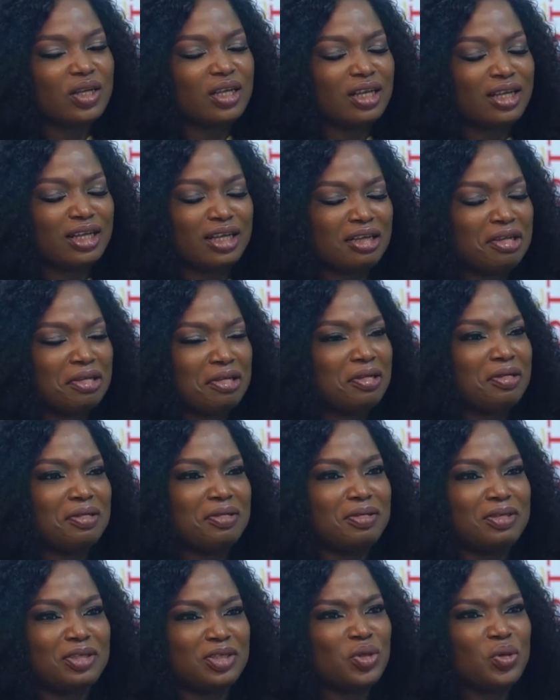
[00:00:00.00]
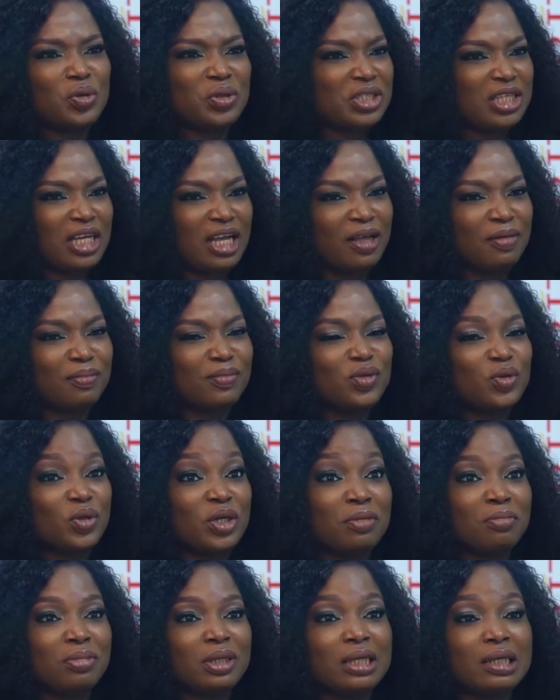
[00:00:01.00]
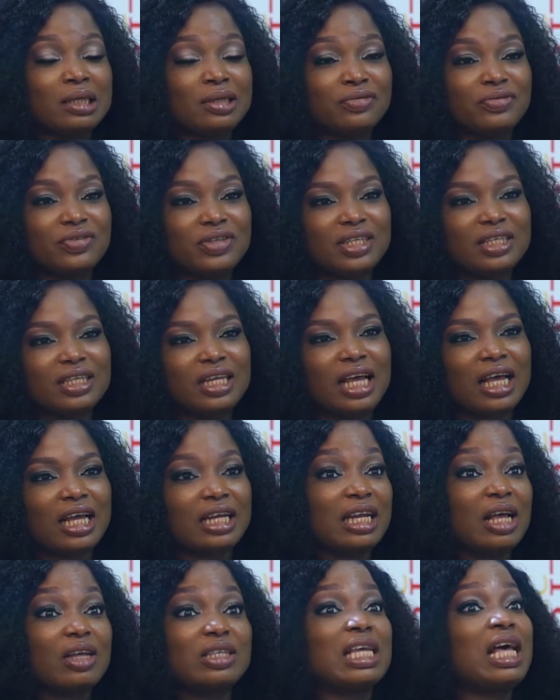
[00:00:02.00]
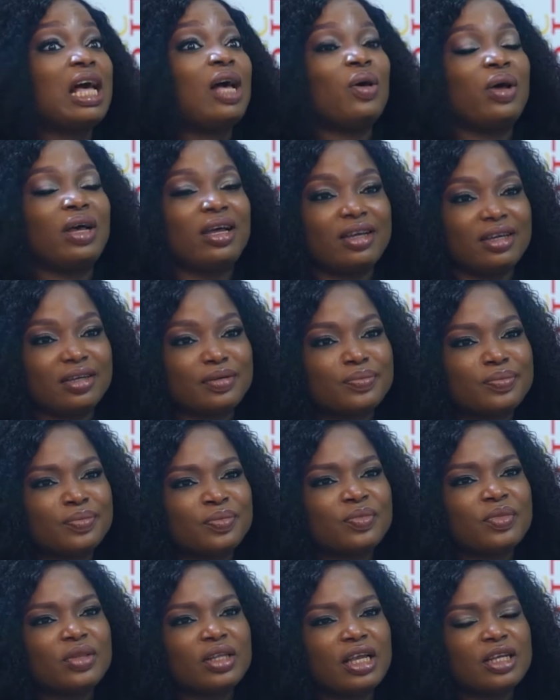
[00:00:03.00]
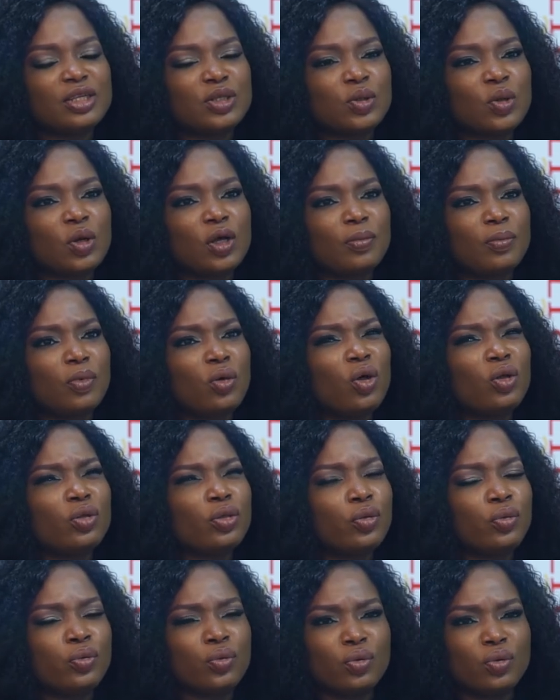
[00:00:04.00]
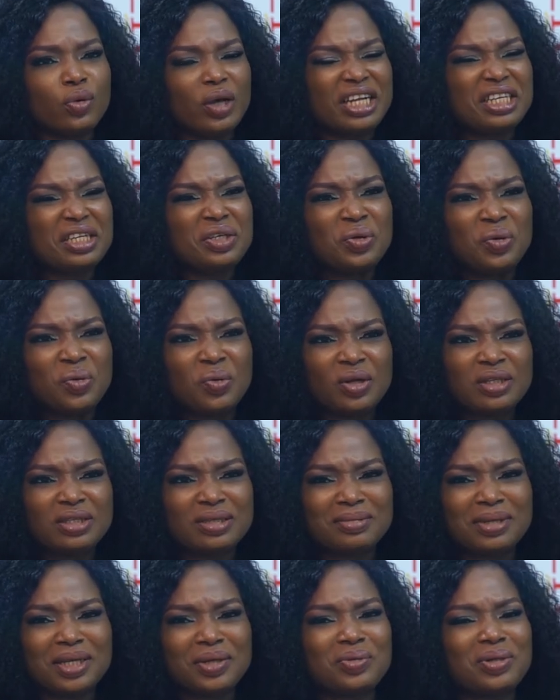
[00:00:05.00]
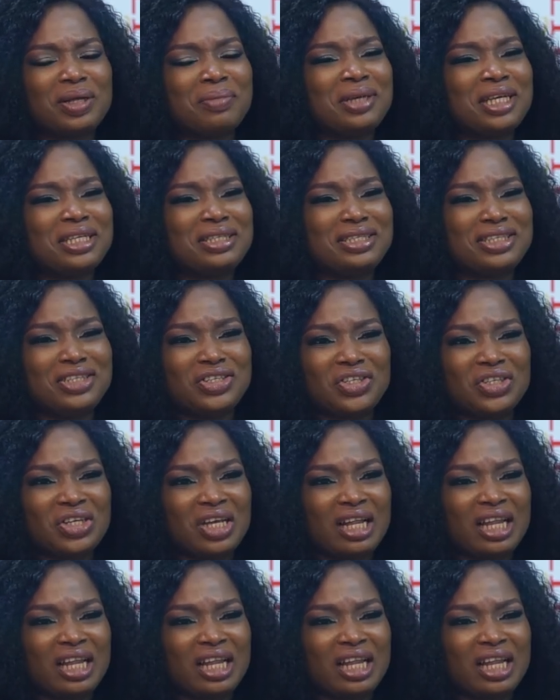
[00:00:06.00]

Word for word: Uh, you know, JAMB. So he believed, and that was how I stuck. But all through, I didn't know what, like, could I be a teacher?